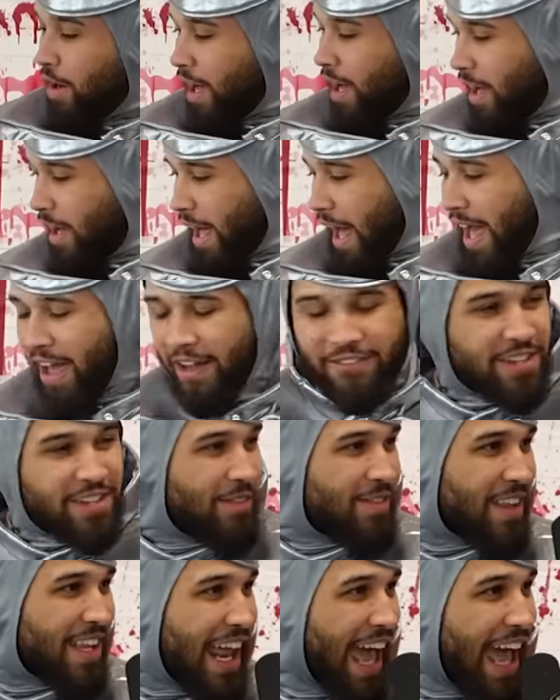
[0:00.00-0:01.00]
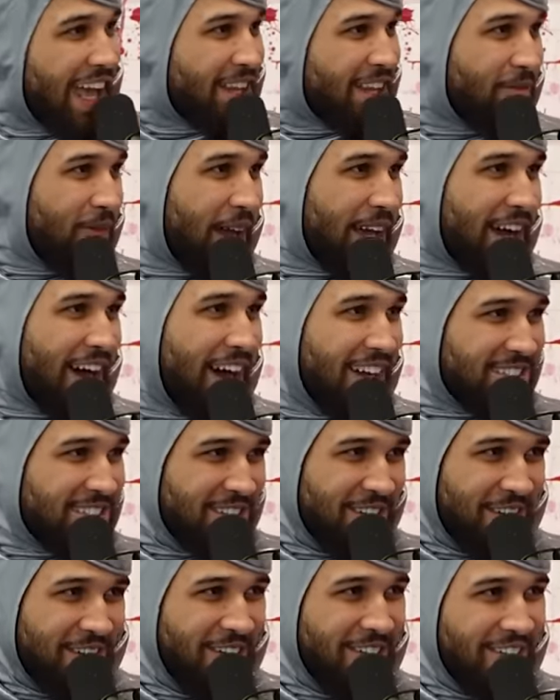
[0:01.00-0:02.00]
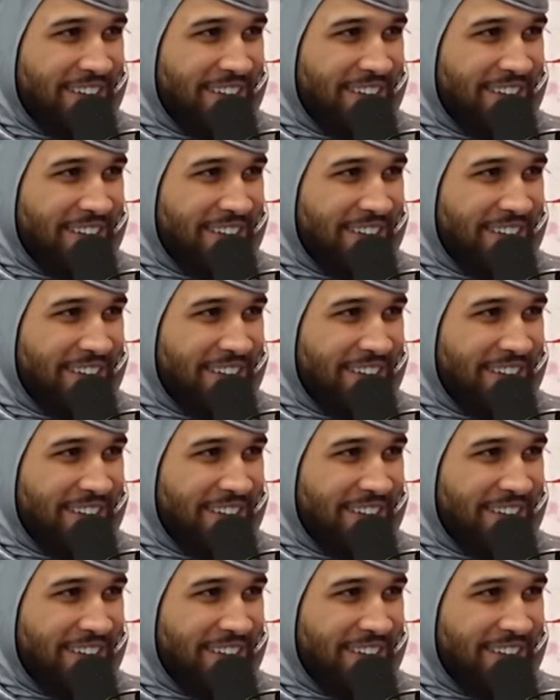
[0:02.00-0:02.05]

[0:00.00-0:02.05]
I have something to add to my costume.